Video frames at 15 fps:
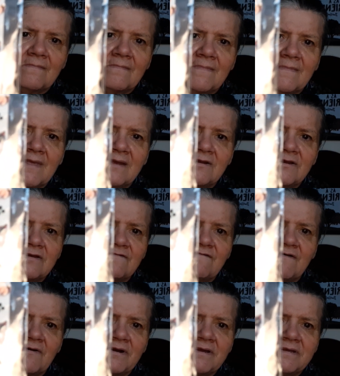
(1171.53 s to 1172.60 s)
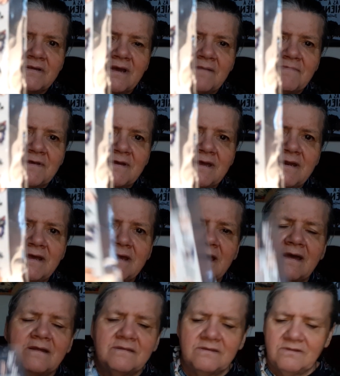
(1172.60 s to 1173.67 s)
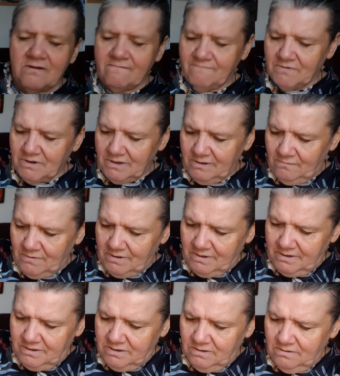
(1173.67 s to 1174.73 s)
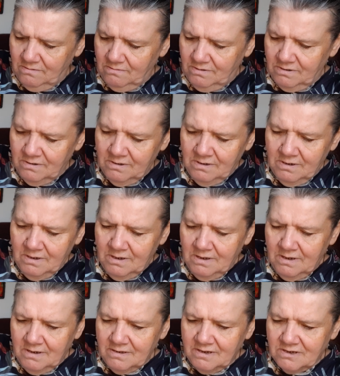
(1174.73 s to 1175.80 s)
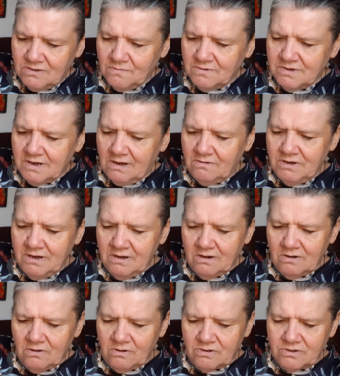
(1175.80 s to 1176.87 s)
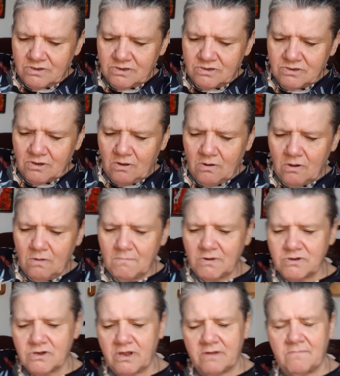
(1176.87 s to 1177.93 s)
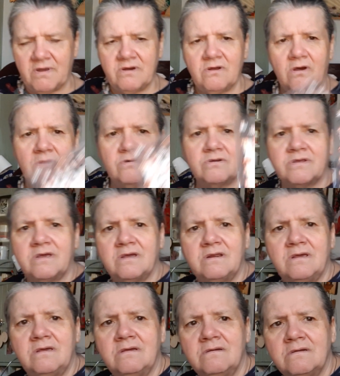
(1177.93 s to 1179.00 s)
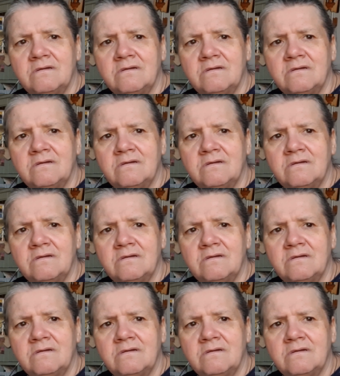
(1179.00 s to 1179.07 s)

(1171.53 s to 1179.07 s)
And then just various types of kitty cats. They're really, really cute. This one down here looks so much like my daughter's kitty